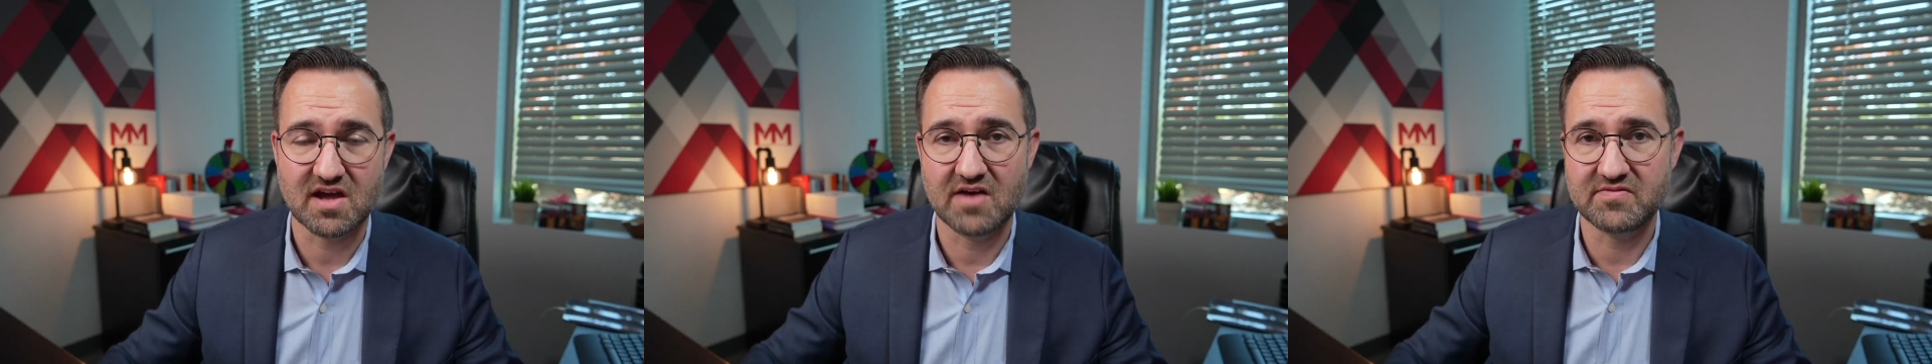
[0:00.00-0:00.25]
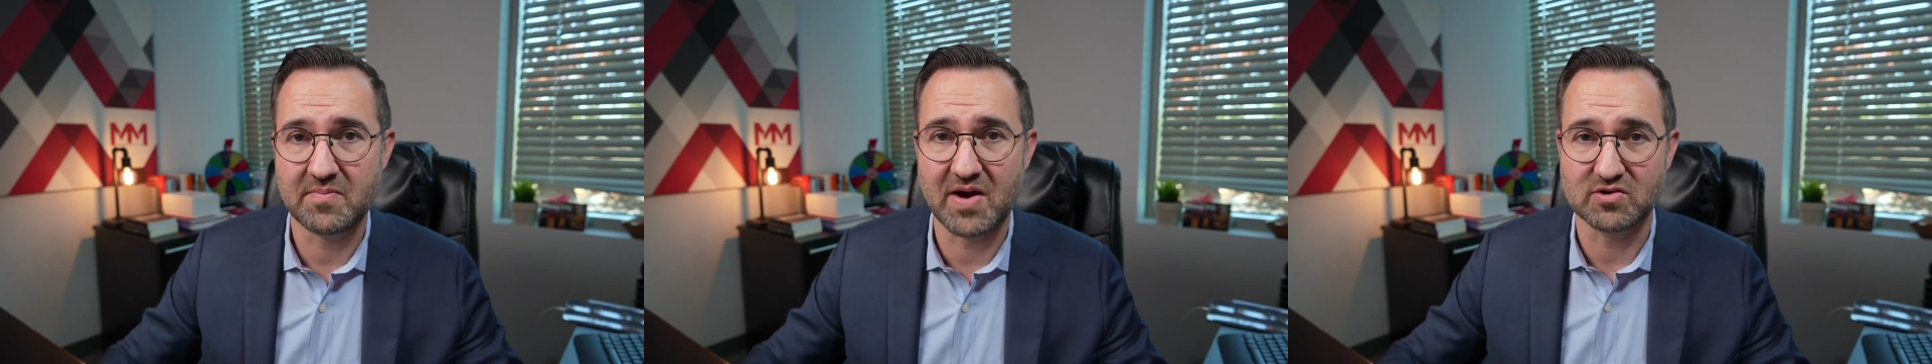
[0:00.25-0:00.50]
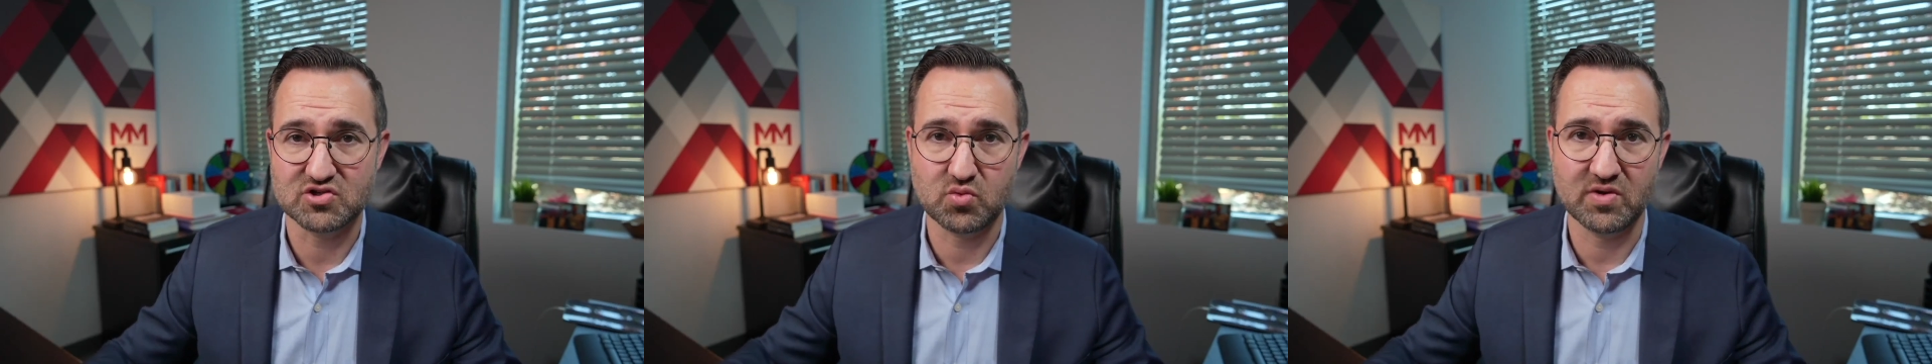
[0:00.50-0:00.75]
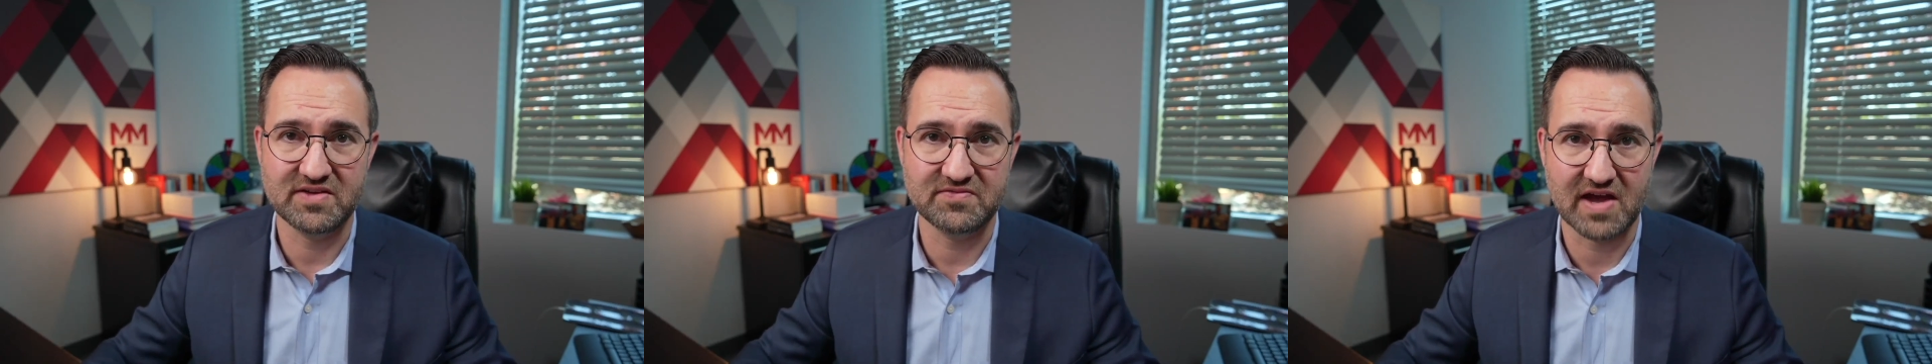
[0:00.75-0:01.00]
of about
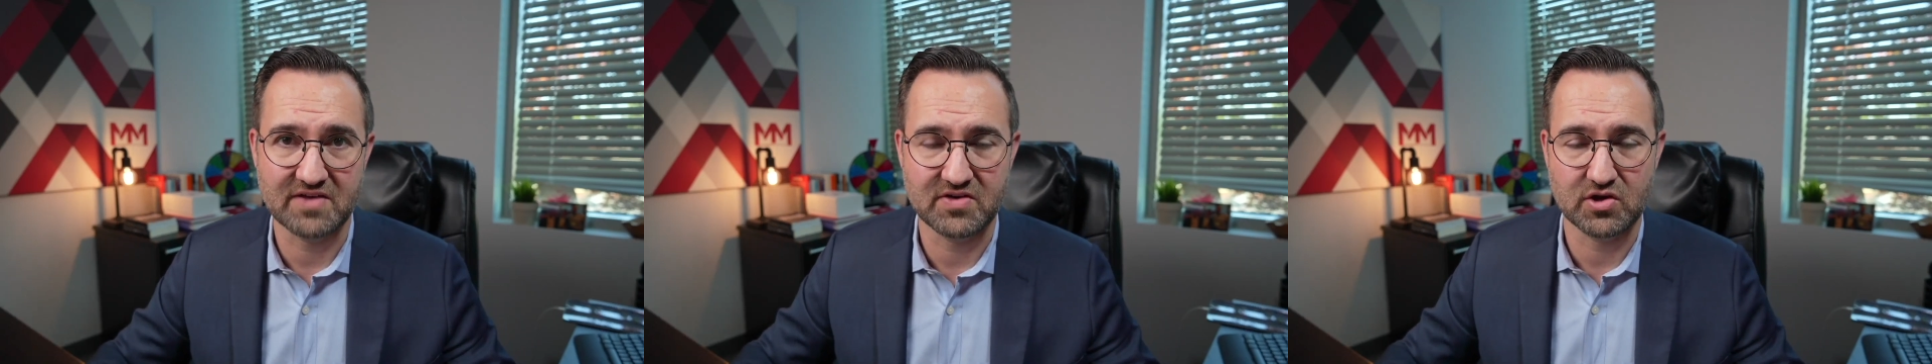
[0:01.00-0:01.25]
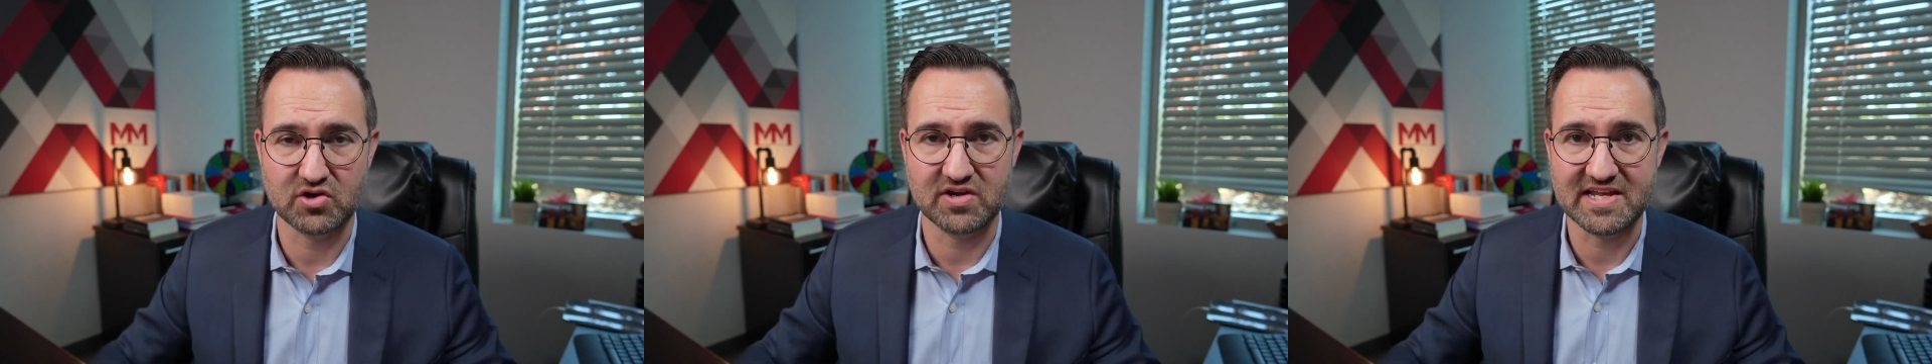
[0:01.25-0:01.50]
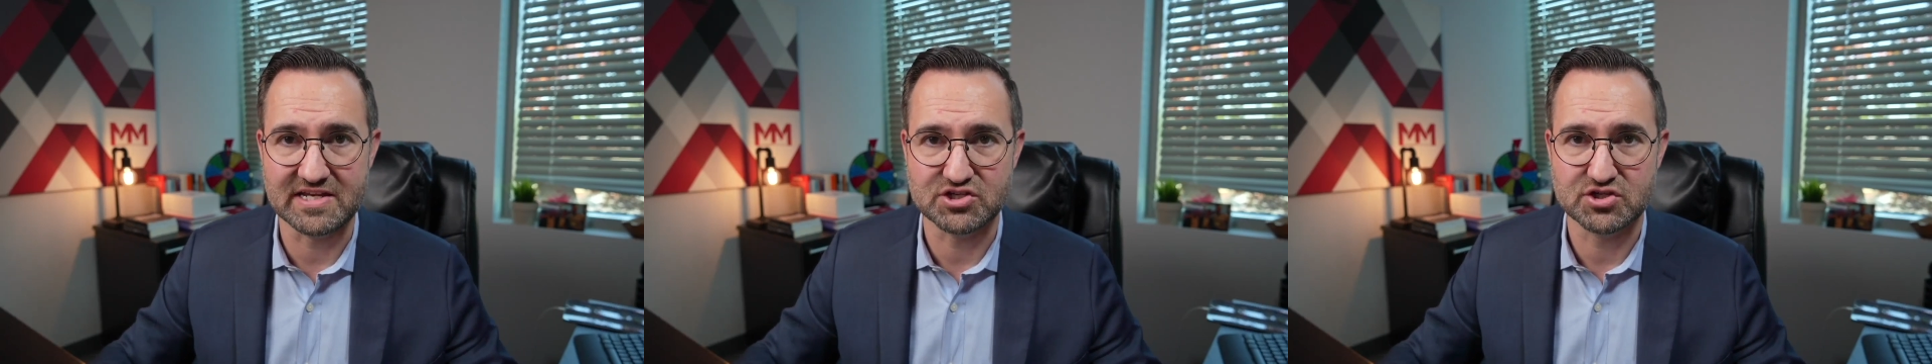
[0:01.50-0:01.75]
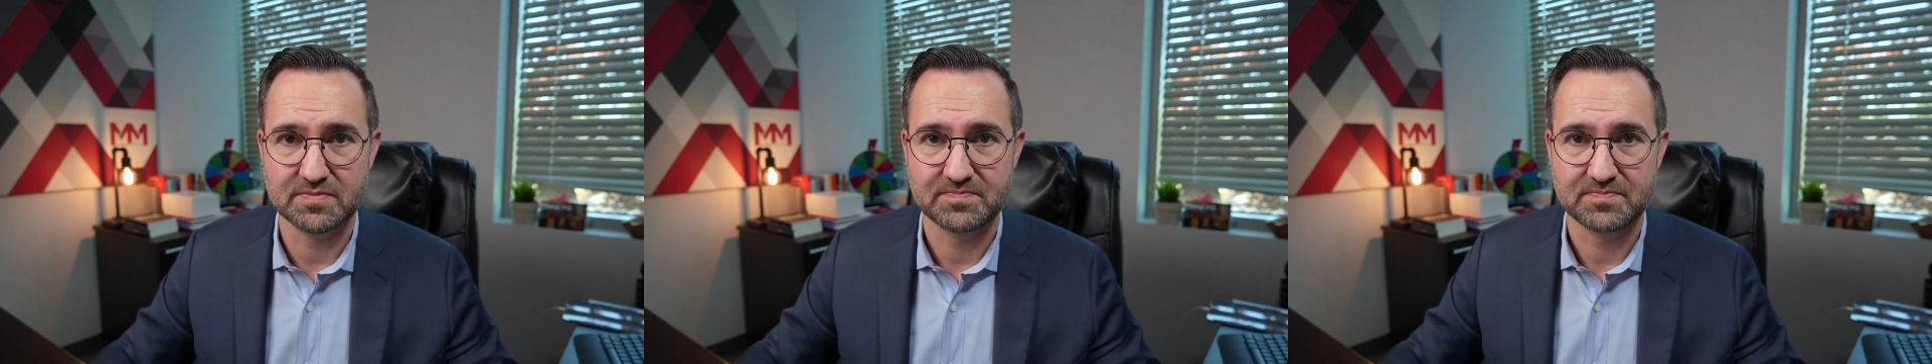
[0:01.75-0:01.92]
$2,500 each.